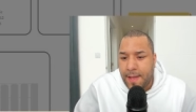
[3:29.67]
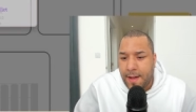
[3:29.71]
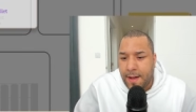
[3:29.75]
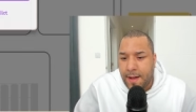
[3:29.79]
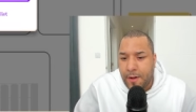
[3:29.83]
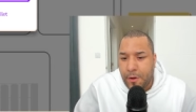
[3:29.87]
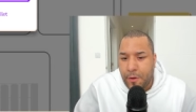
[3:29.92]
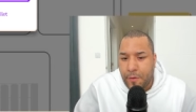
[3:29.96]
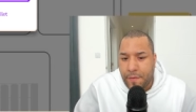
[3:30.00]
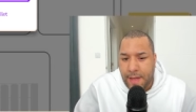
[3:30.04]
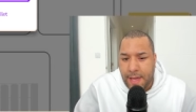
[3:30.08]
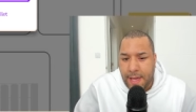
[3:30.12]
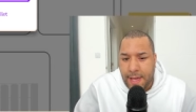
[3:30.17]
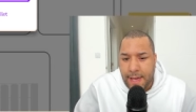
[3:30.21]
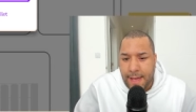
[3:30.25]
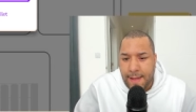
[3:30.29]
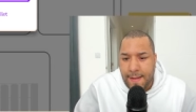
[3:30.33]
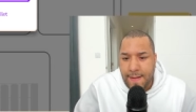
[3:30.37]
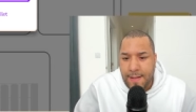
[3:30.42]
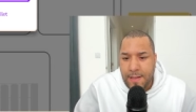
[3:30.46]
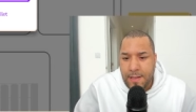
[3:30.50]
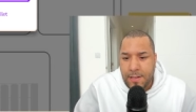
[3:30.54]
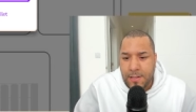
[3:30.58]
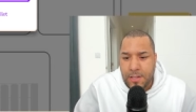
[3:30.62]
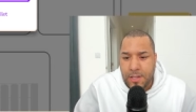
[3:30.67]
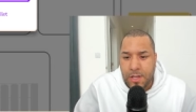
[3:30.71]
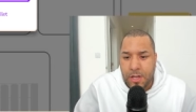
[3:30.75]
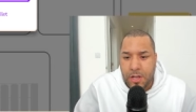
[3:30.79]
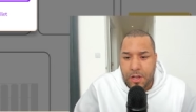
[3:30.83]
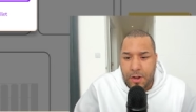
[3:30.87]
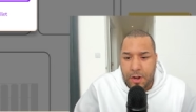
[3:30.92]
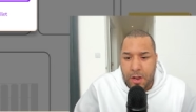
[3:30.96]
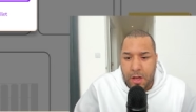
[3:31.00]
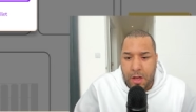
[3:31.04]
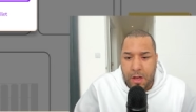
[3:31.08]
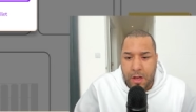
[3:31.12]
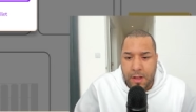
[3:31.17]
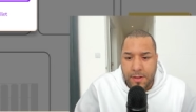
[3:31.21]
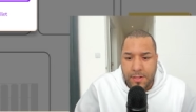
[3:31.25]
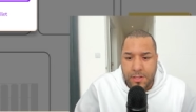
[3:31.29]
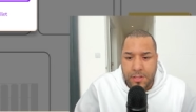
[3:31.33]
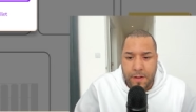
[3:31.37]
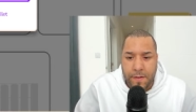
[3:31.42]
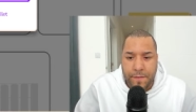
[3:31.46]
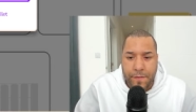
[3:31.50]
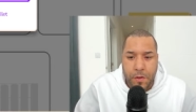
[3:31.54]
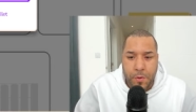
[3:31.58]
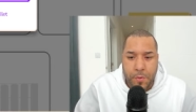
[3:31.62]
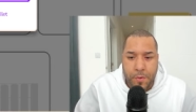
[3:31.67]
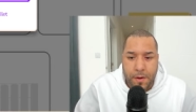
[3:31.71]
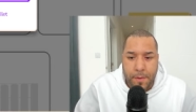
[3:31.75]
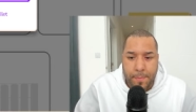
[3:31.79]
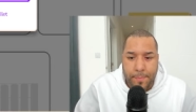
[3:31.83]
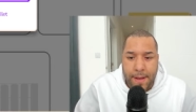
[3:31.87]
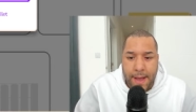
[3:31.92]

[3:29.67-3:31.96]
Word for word: R over here, so you can earn. So if you want to